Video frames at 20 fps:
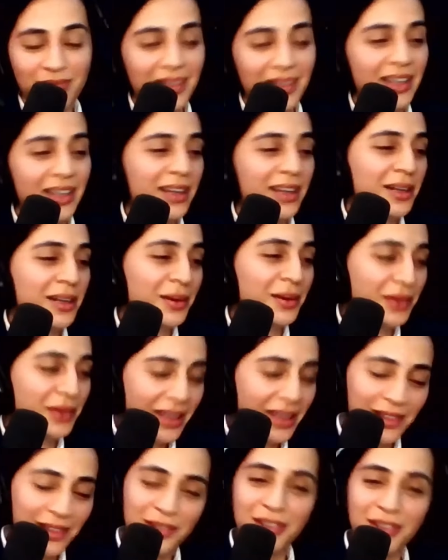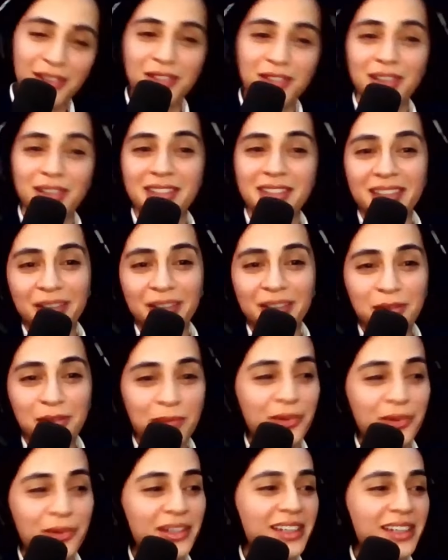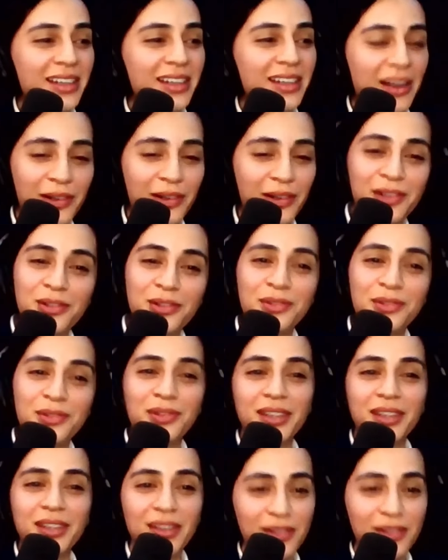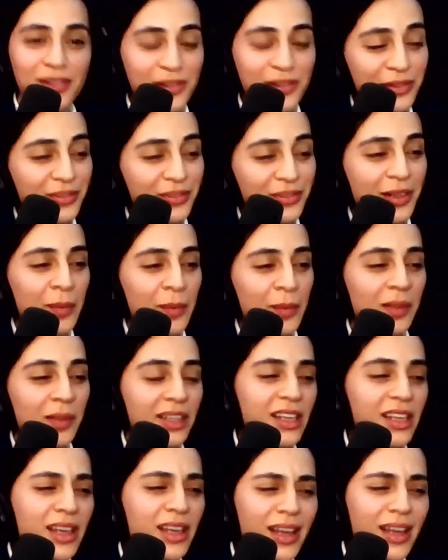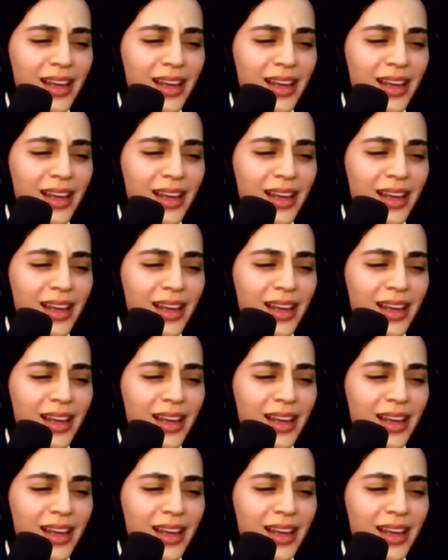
Okay, so I started saying, good morning, how are you doing? How is your family?